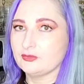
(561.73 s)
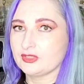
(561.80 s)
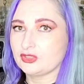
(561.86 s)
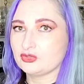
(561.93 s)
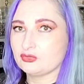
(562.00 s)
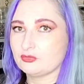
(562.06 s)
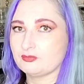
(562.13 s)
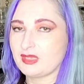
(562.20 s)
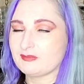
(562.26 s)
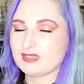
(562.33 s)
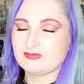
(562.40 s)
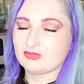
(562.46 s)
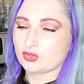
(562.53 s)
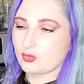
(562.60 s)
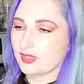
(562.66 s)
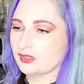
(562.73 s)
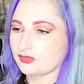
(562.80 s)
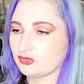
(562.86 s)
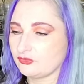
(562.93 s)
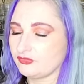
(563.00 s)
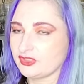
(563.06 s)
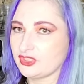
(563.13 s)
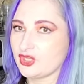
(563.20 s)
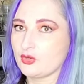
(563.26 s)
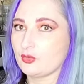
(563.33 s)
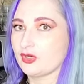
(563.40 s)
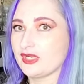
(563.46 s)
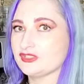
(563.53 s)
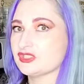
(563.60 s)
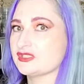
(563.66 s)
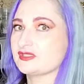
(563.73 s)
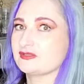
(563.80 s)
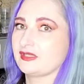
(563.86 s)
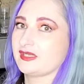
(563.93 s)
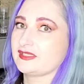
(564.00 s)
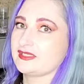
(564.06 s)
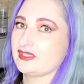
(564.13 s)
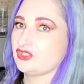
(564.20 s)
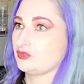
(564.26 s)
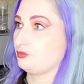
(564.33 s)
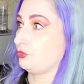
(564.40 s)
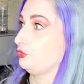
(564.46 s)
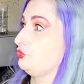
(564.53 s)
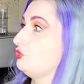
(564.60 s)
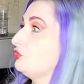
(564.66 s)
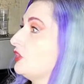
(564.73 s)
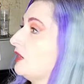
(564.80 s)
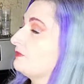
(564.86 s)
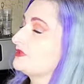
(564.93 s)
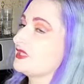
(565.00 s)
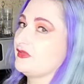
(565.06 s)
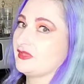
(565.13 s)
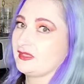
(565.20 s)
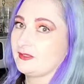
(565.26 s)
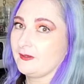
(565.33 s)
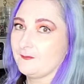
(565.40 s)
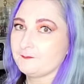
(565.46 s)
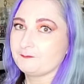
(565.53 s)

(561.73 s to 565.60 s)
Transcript: We could do maybe even a quick little video where I just, like I said, just brew 2 cups and